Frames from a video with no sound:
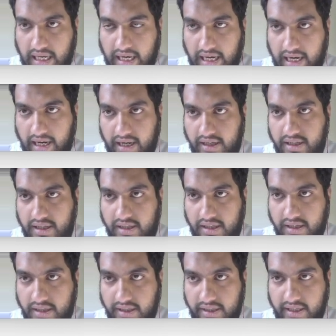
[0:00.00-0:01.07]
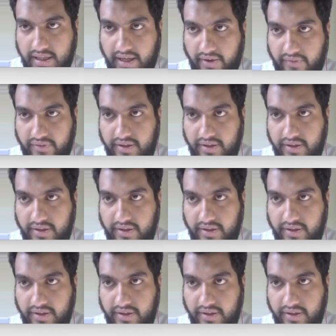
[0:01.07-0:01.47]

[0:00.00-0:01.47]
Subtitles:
and DF.